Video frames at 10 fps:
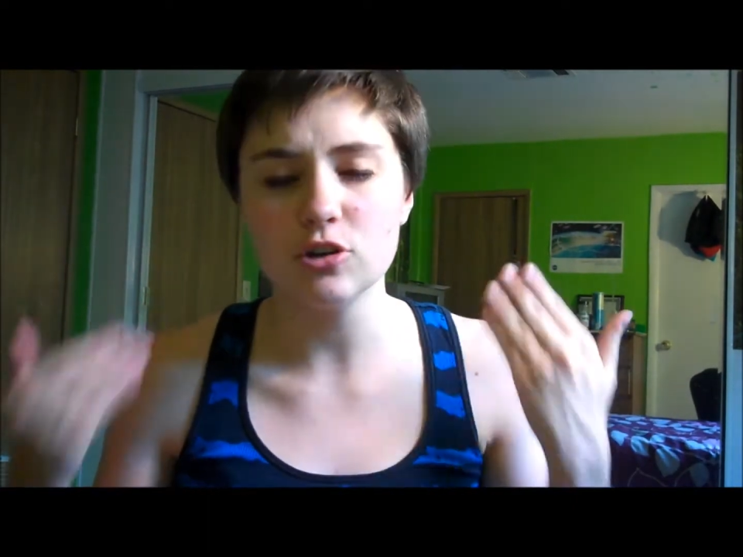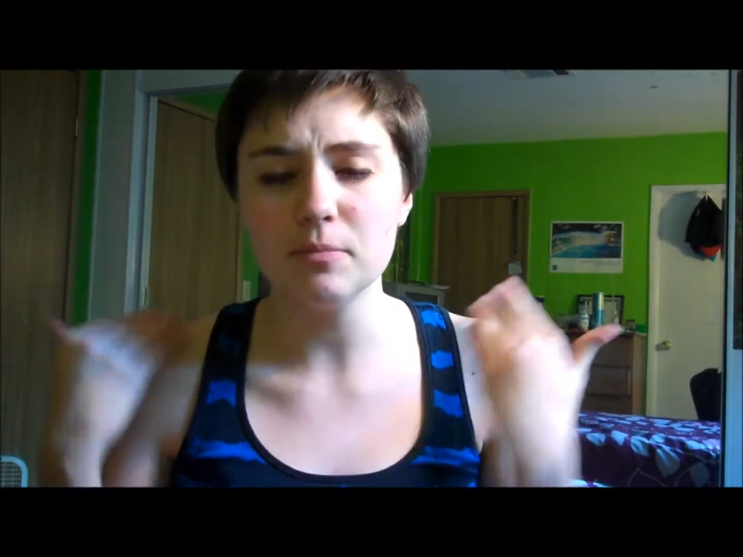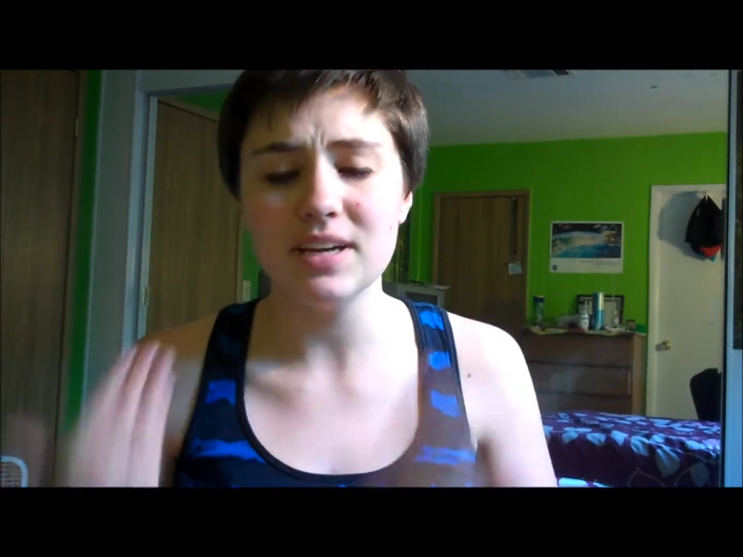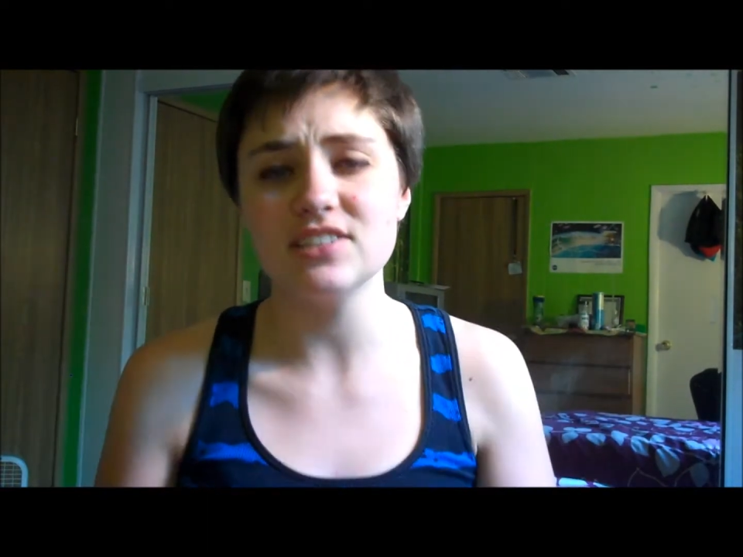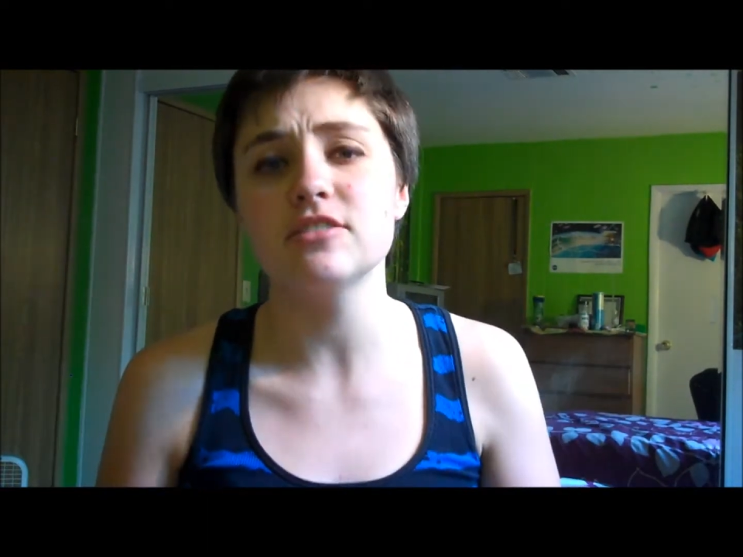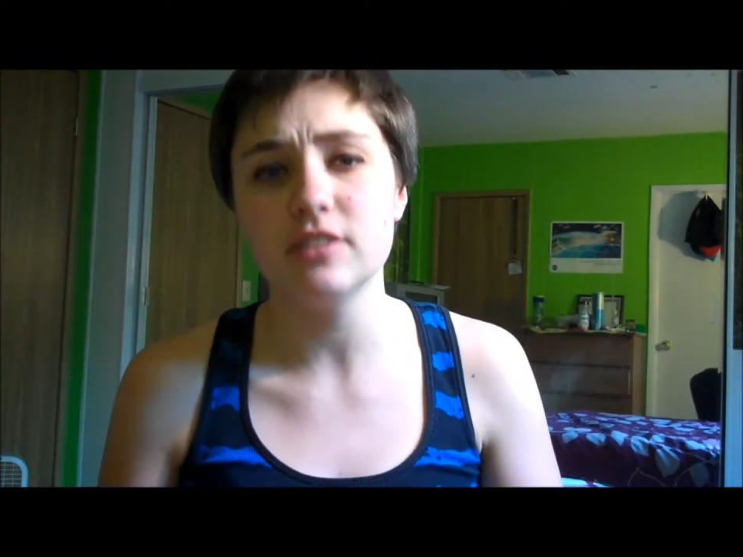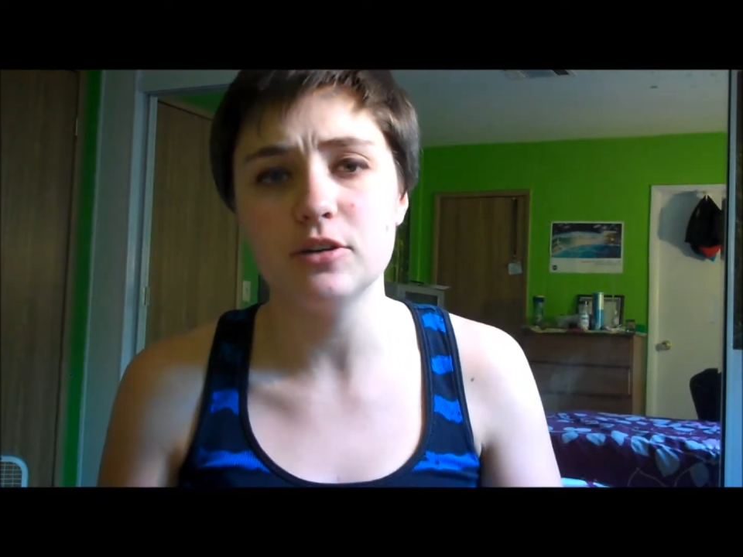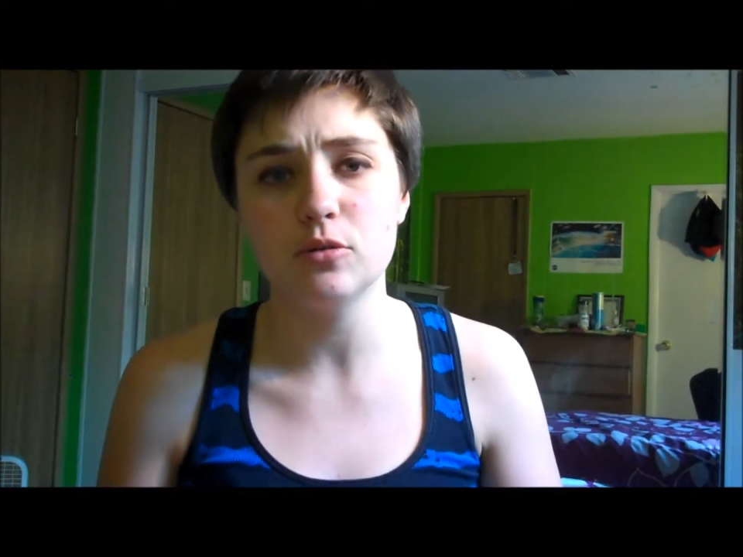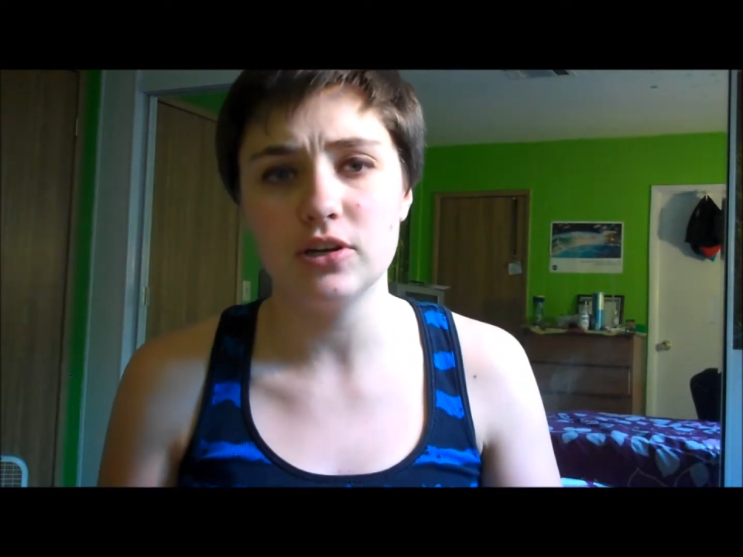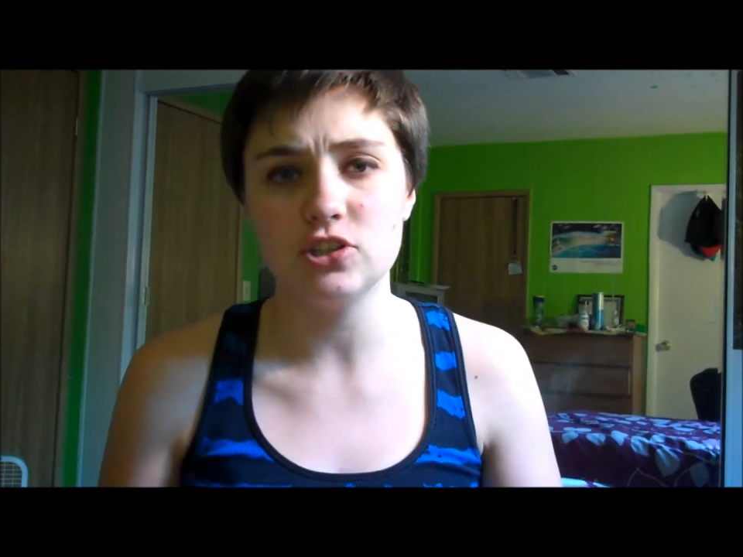So I'm
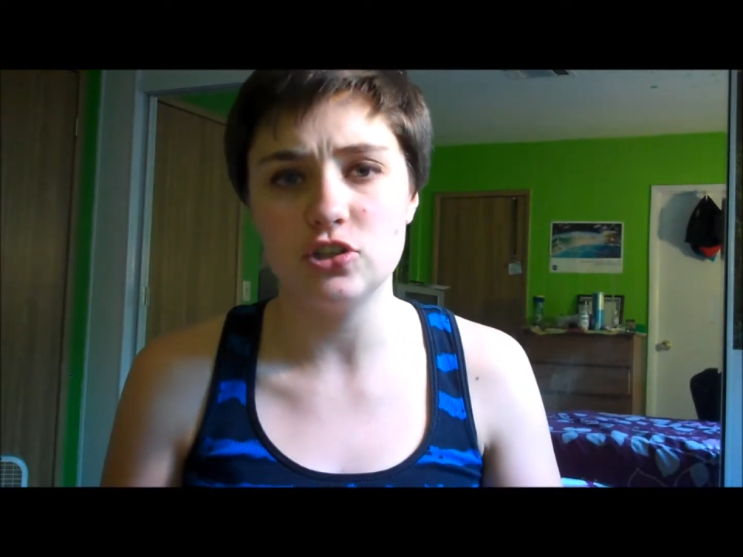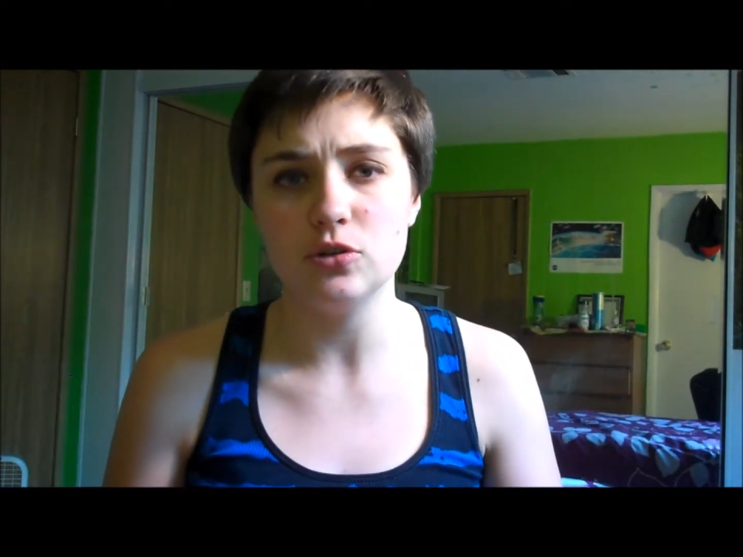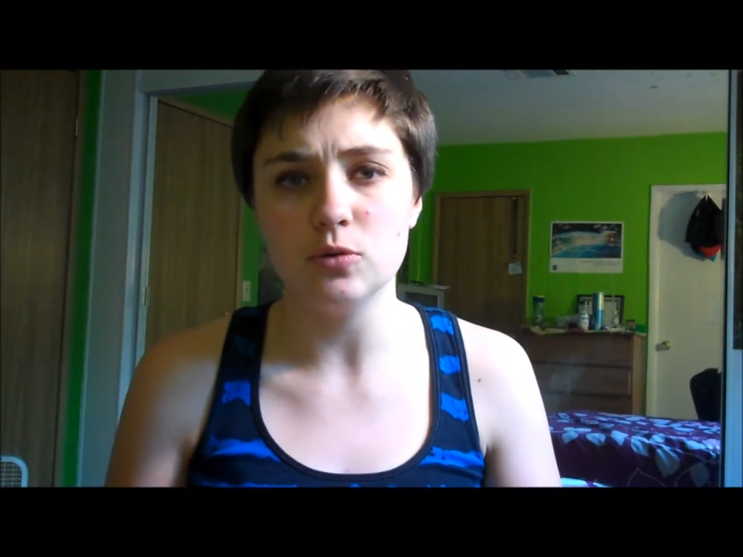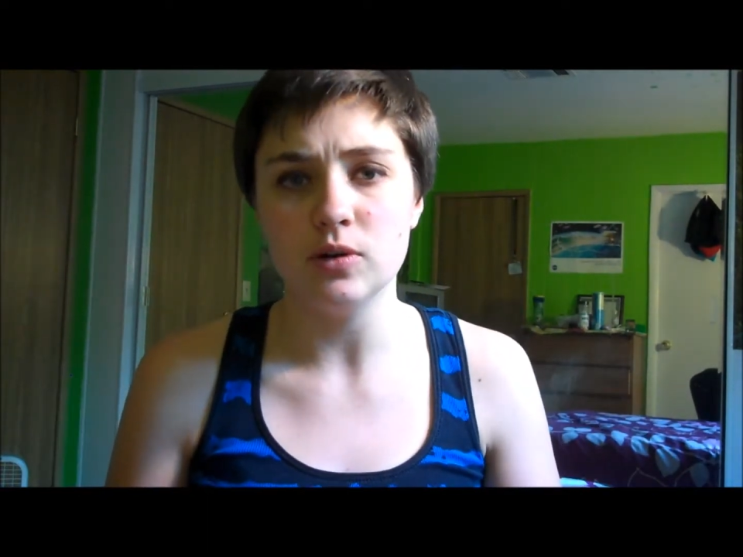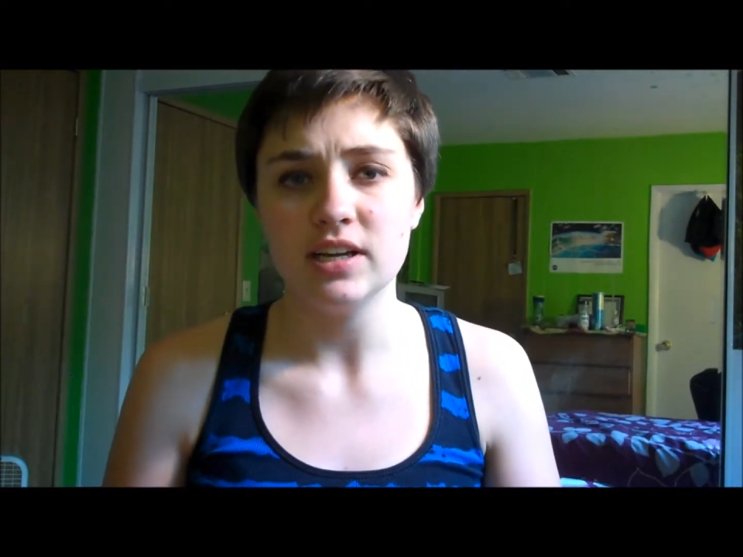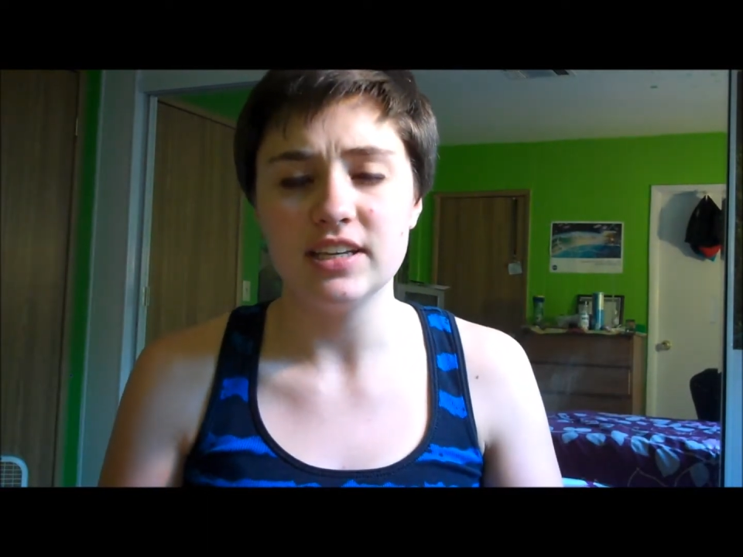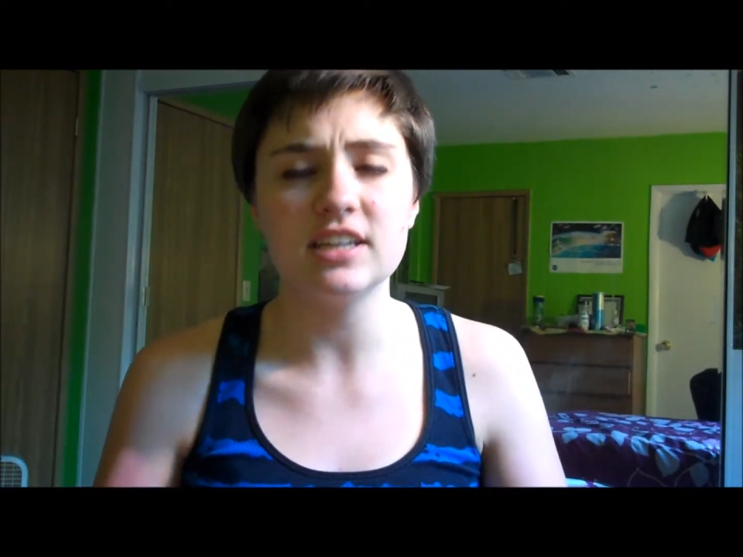basically going to